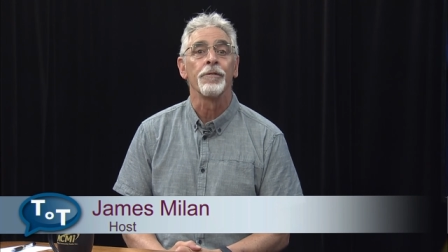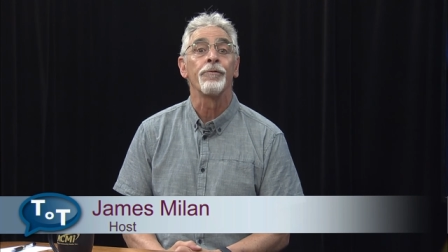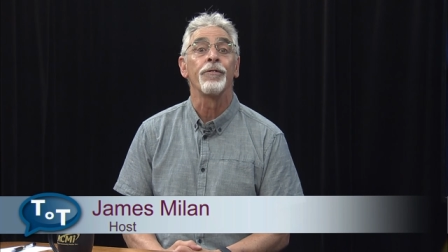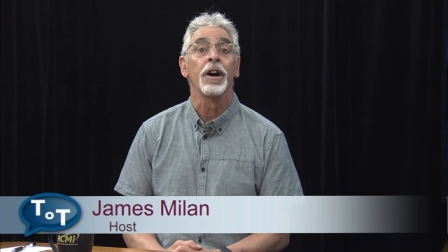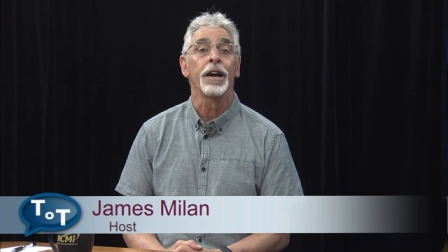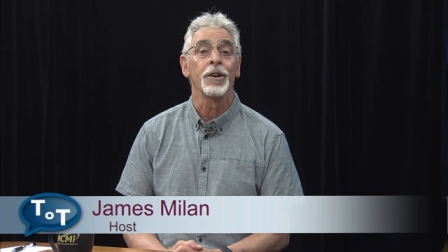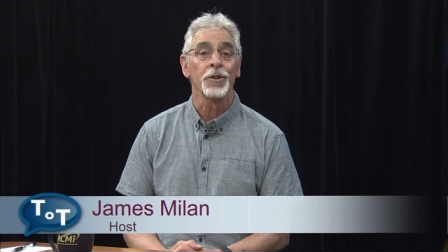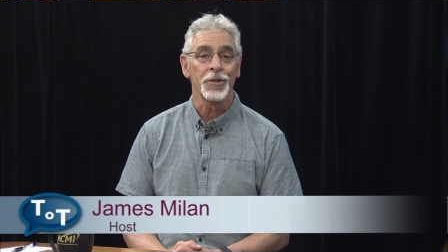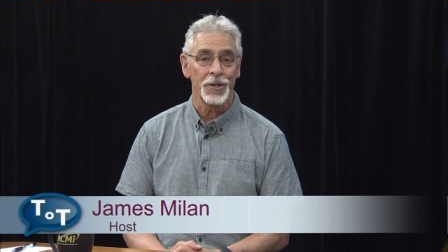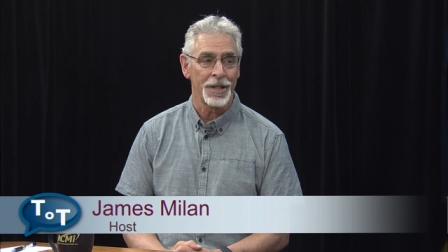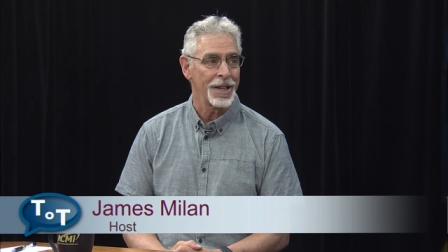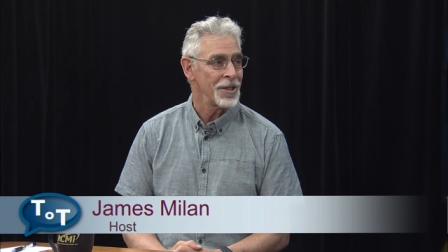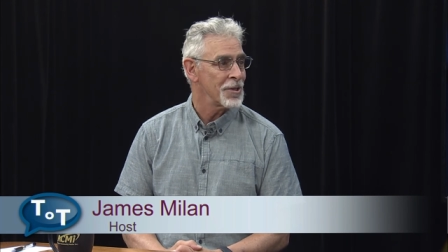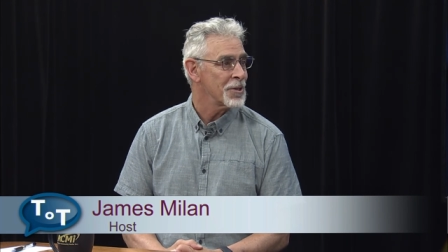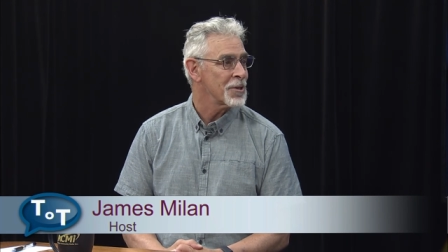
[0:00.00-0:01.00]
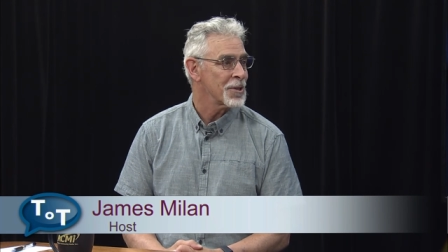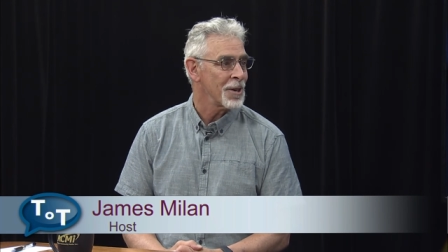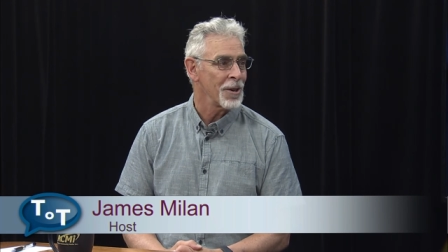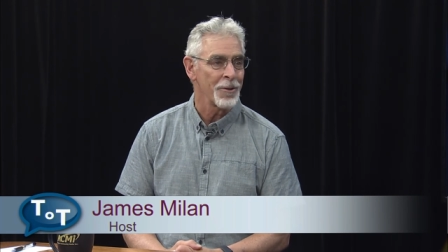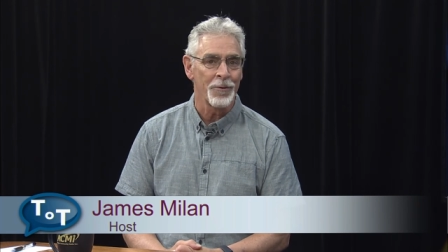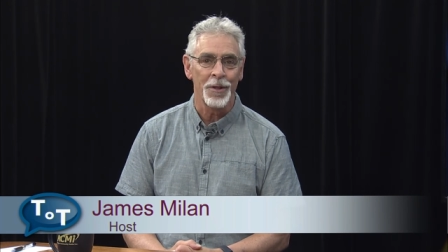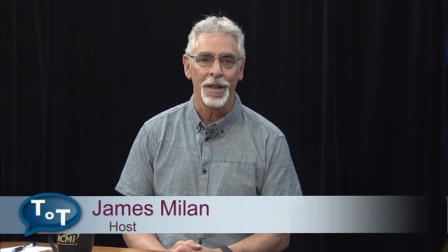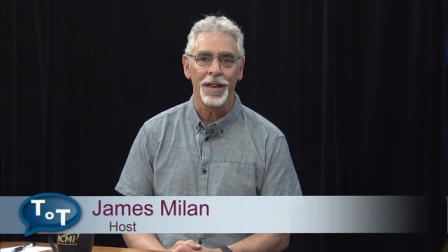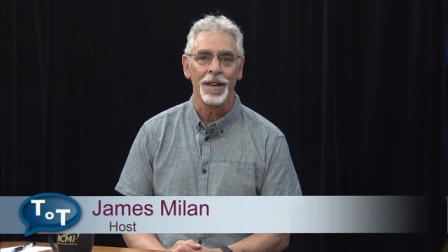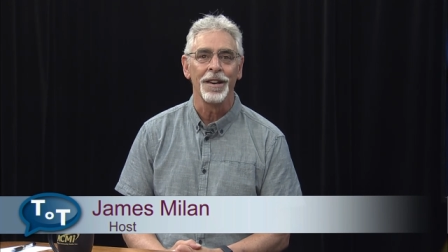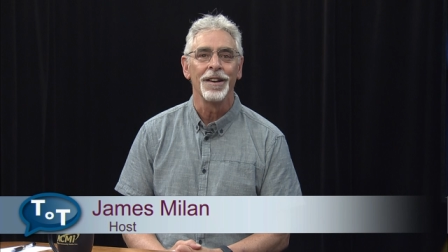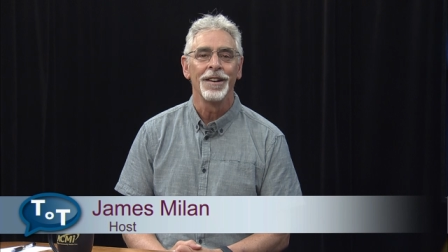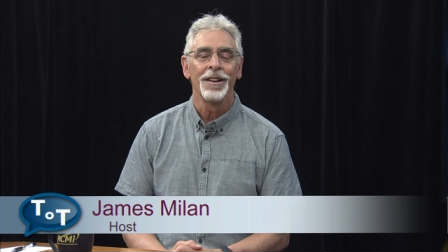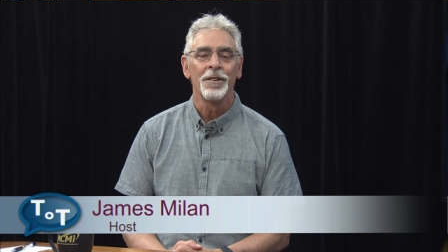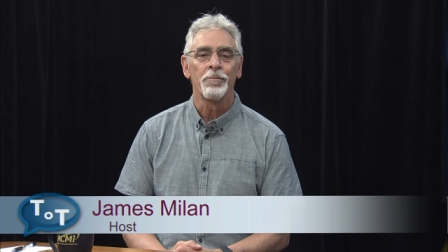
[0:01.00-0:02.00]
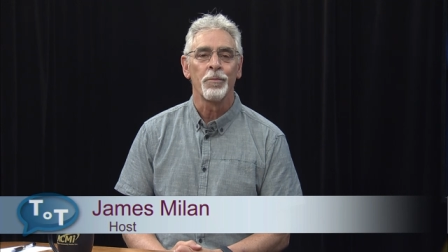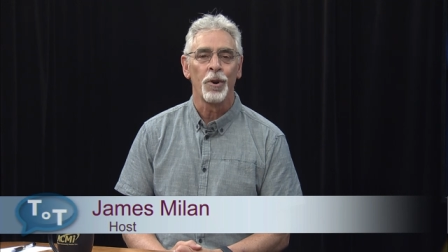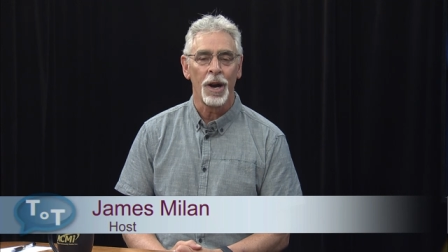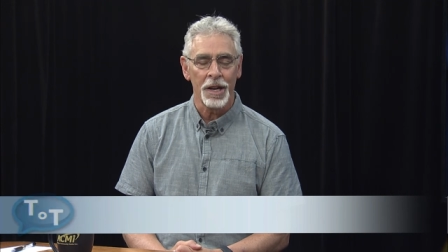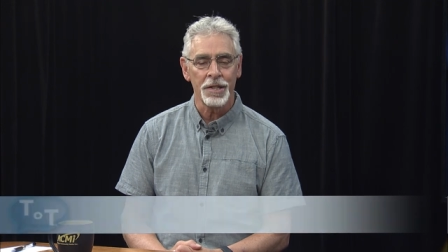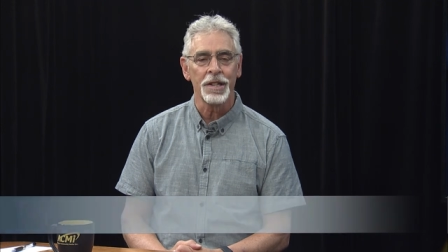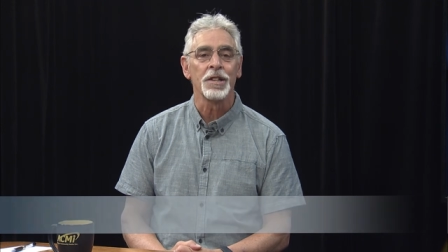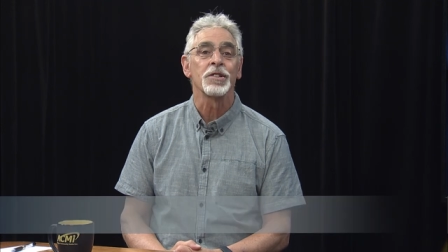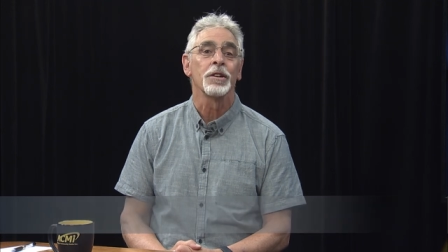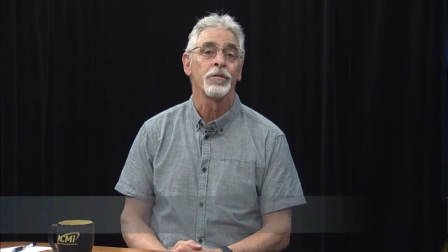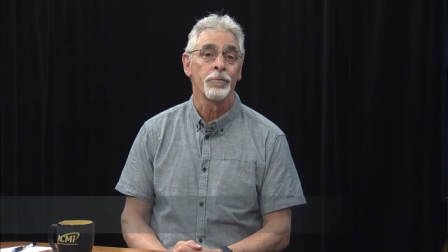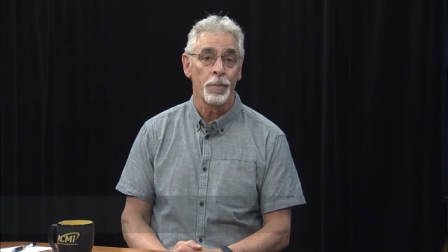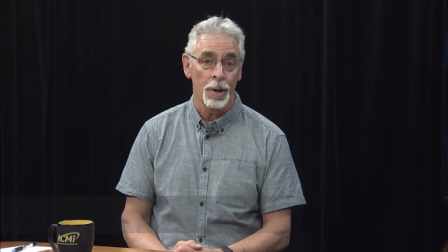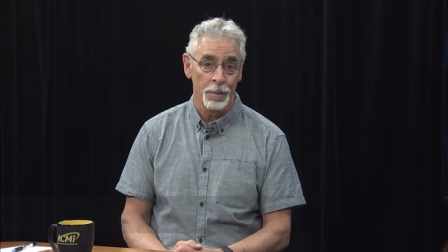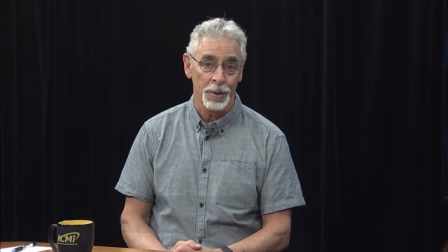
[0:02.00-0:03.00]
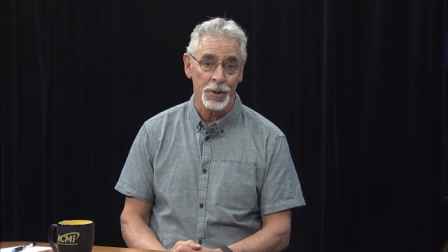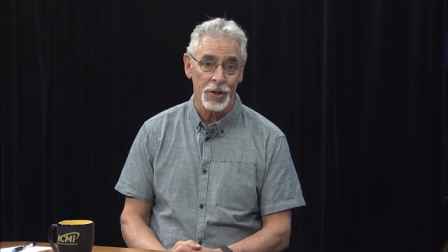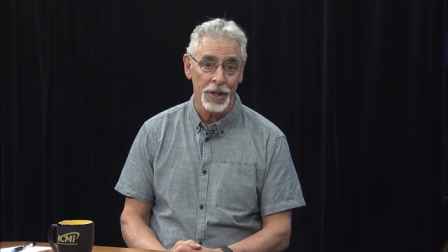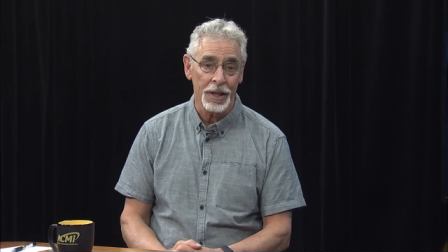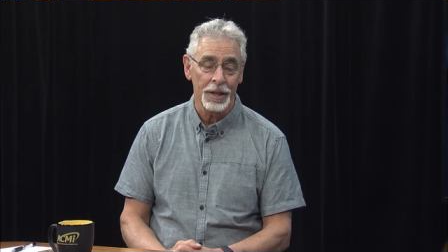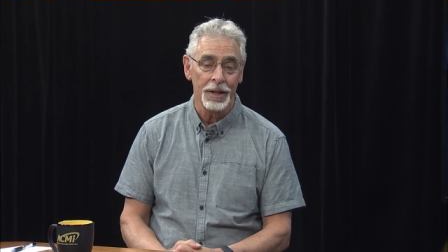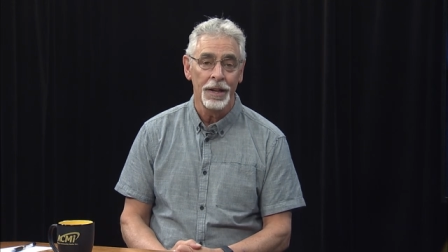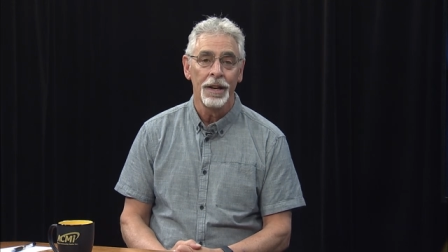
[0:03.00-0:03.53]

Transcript: final stages of the process of publishing.